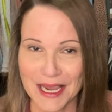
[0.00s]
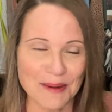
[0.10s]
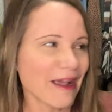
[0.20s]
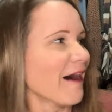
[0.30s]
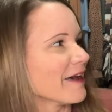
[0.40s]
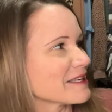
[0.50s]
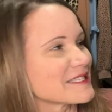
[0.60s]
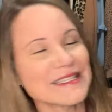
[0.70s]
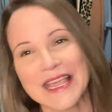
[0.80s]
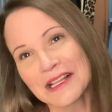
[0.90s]
I've got a
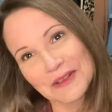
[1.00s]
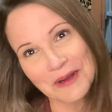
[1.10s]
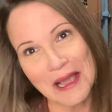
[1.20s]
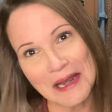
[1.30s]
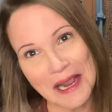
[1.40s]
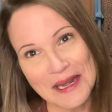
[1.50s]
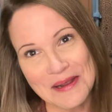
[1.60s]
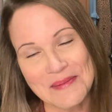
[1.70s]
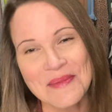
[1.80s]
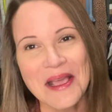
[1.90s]
St. Laurent
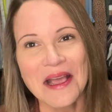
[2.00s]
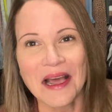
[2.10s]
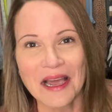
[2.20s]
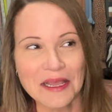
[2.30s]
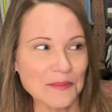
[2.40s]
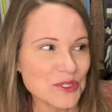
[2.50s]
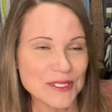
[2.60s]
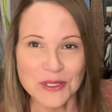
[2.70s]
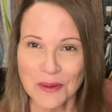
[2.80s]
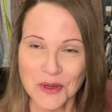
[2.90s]
item. I am
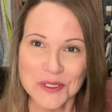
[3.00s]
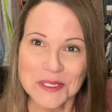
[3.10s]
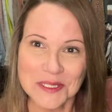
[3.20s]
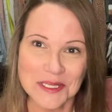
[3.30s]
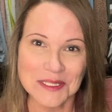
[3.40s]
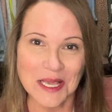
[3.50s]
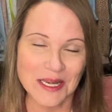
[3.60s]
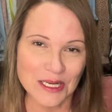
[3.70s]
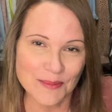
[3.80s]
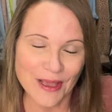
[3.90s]
just almost as
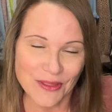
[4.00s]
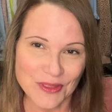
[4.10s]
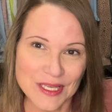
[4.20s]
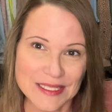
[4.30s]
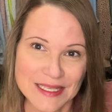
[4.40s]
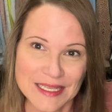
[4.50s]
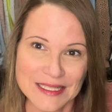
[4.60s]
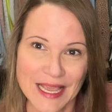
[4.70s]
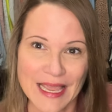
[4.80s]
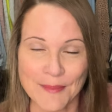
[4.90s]
excited about this as
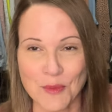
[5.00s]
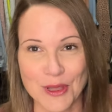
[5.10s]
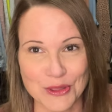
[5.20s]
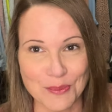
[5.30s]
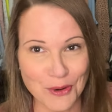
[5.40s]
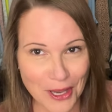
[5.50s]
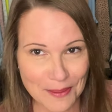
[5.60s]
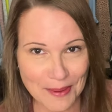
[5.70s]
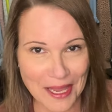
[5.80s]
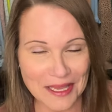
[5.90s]
I am about the
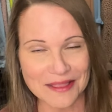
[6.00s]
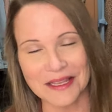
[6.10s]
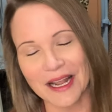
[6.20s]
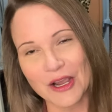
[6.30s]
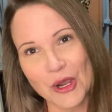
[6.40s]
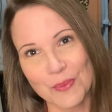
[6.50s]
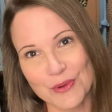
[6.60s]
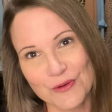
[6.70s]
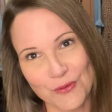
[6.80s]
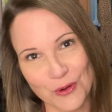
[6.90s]
Prada bag that I
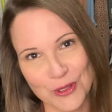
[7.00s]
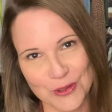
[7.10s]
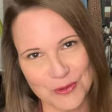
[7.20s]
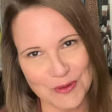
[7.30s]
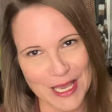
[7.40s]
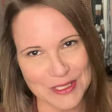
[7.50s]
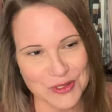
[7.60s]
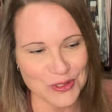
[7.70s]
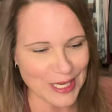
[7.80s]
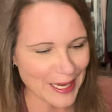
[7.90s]
opened for you
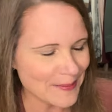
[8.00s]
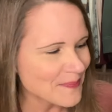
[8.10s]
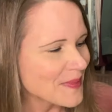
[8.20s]
yesterday.